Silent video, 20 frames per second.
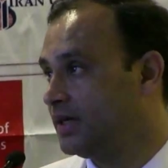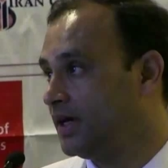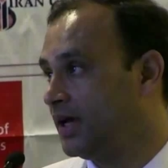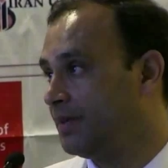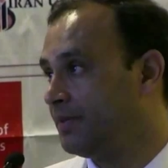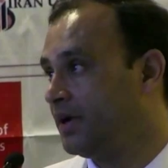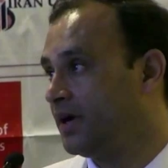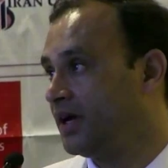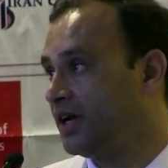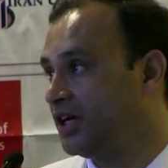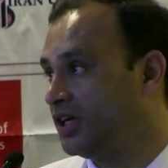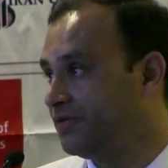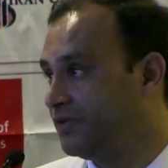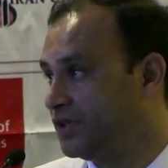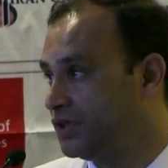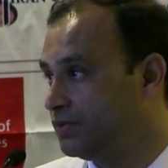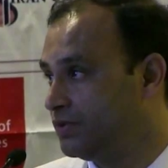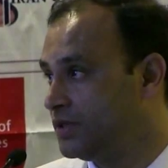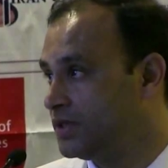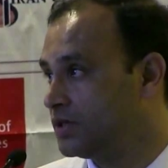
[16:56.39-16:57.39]
among
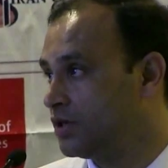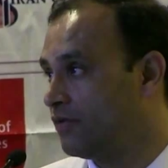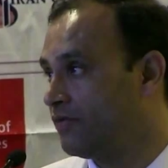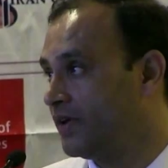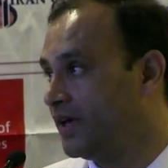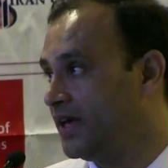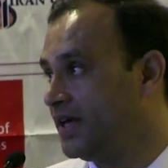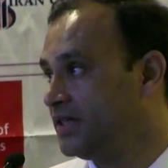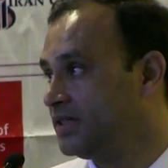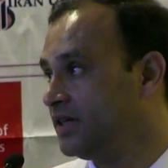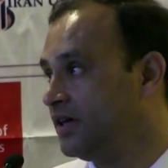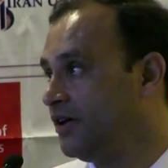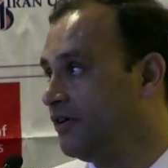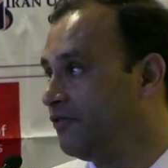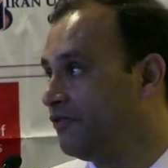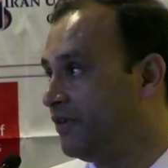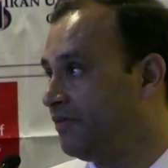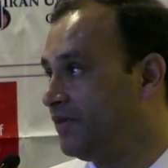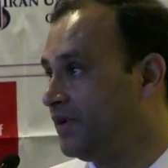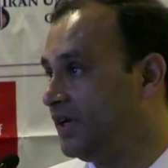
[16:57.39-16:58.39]
individuals of age
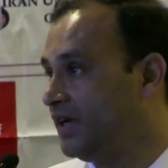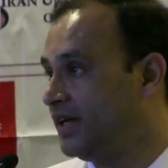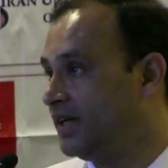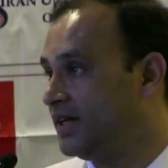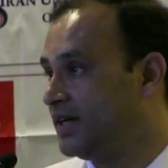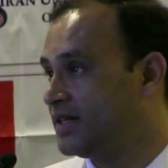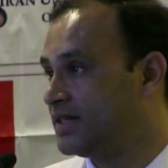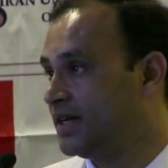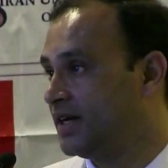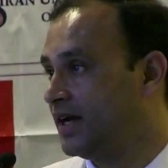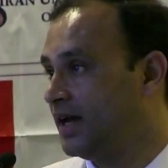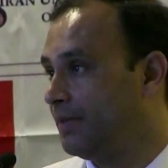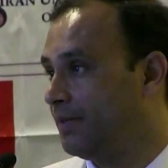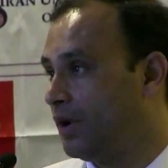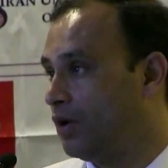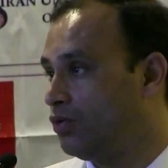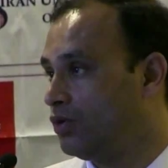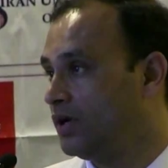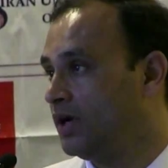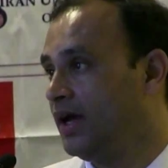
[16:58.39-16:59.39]
15 years and
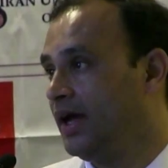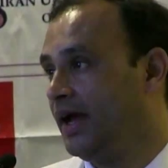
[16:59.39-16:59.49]
about